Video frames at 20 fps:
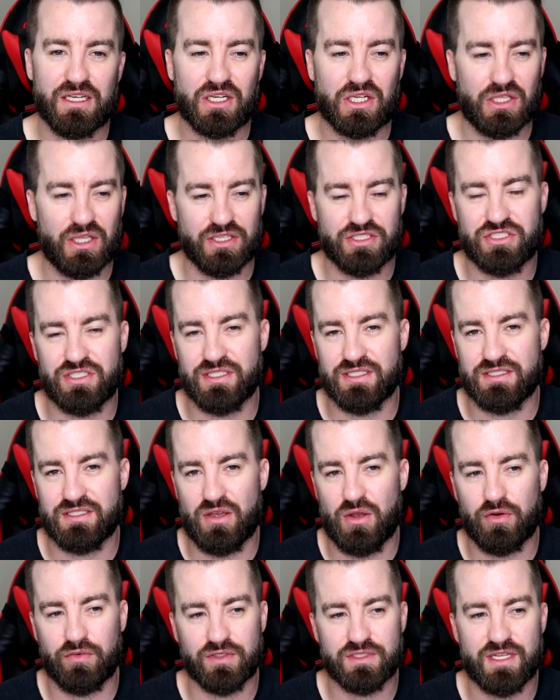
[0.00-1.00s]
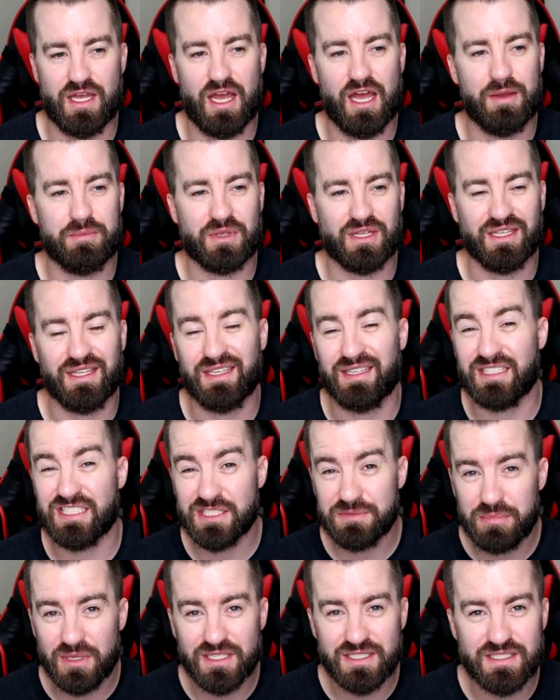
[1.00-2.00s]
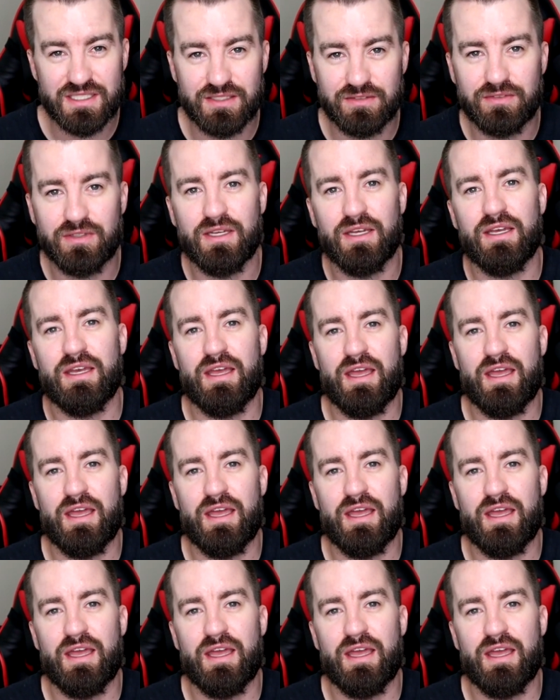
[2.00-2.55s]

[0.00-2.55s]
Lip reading: clutches over time can get expensive,